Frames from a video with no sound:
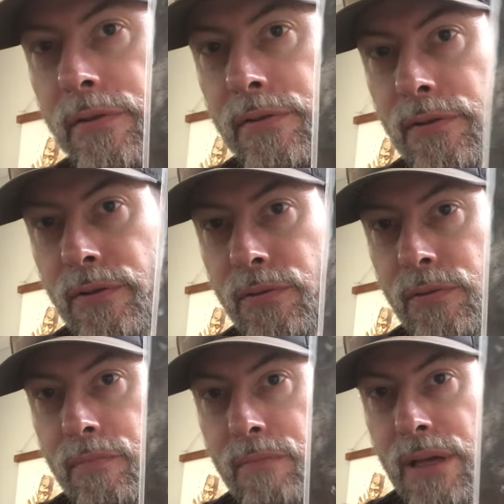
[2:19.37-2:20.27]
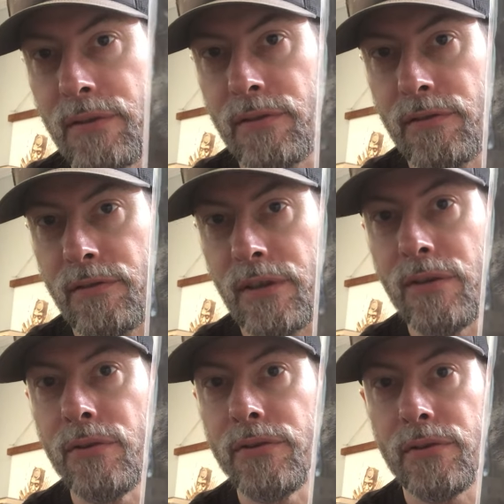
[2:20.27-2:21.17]
So this was a mint
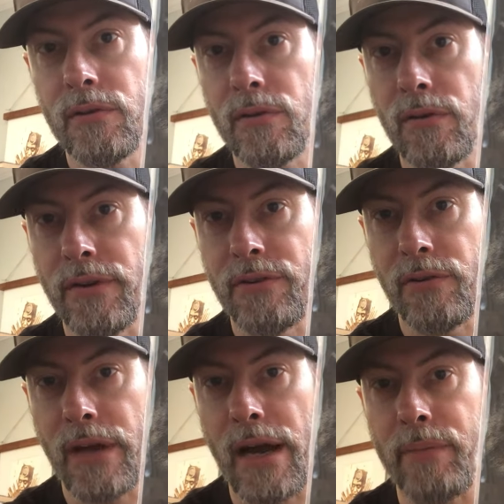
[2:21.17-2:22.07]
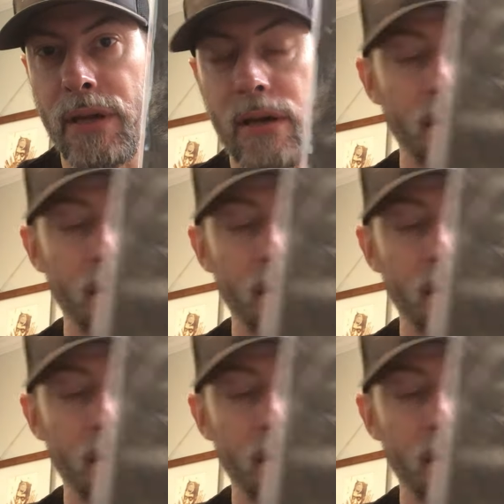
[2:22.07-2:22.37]
sealed original copy